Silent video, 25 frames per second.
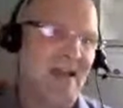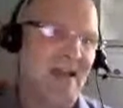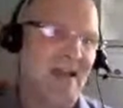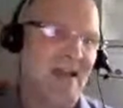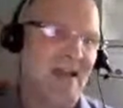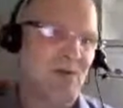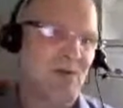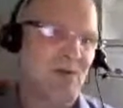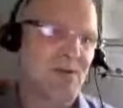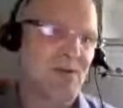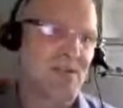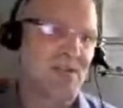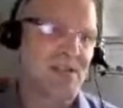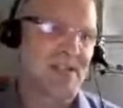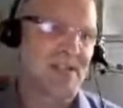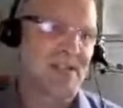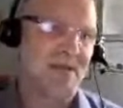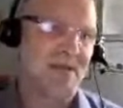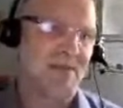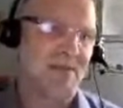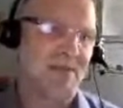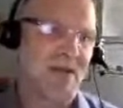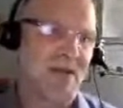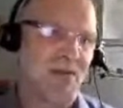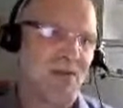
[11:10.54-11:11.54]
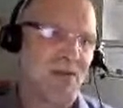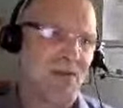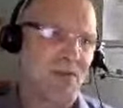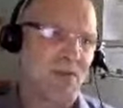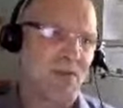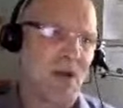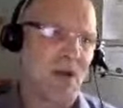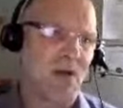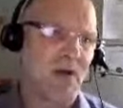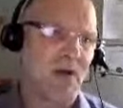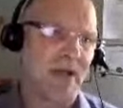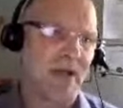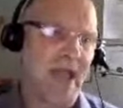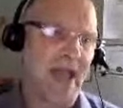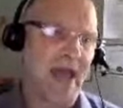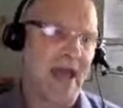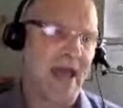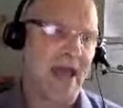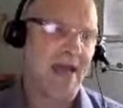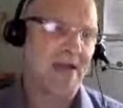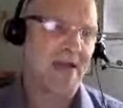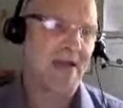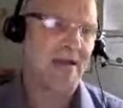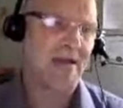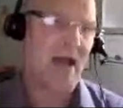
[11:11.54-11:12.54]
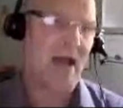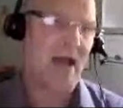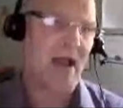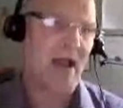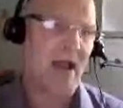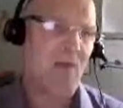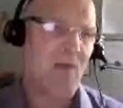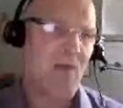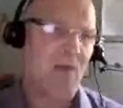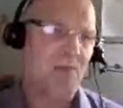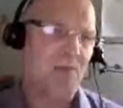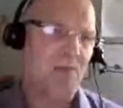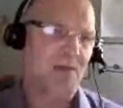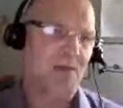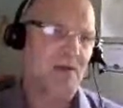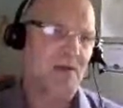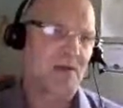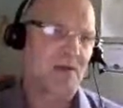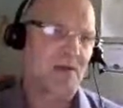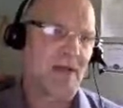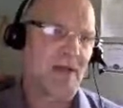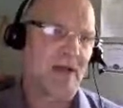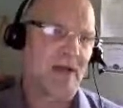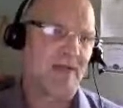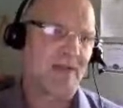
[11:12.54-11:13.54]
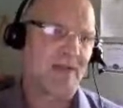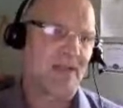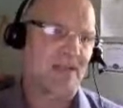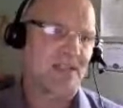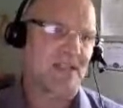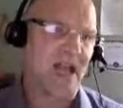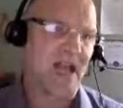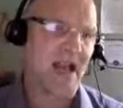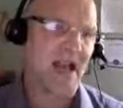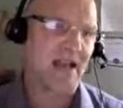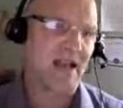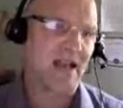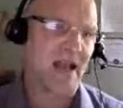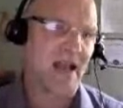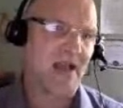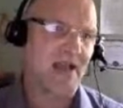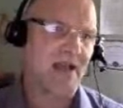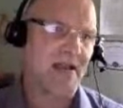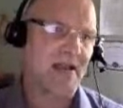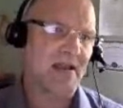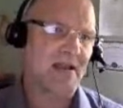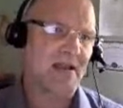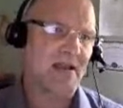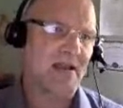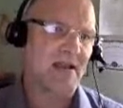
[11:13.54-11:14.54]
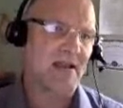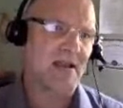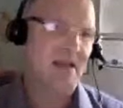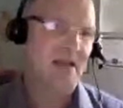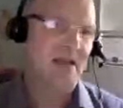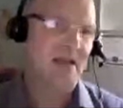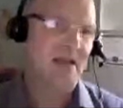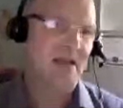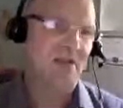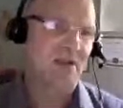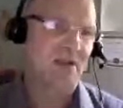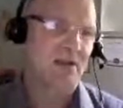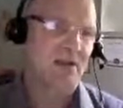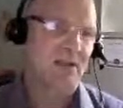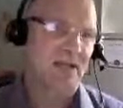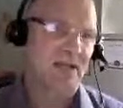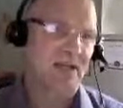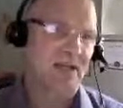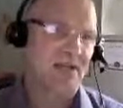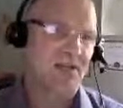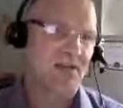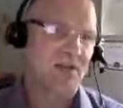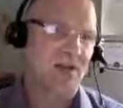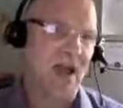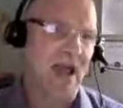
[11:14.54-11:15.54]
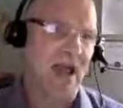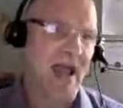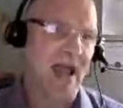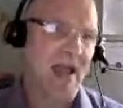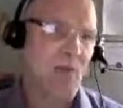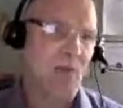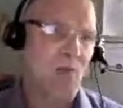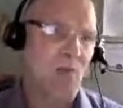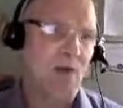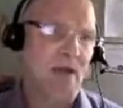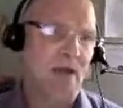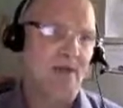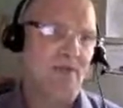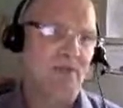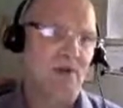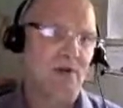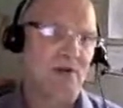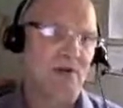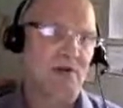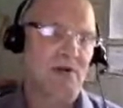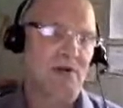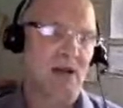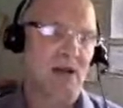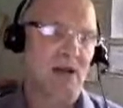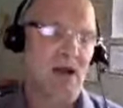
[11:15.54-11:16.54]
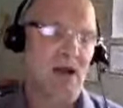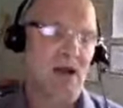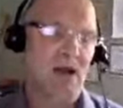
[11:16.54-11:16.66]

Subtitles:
And we'll do the same thing with the row again. Everything's highlighted. If you click and drag, whatever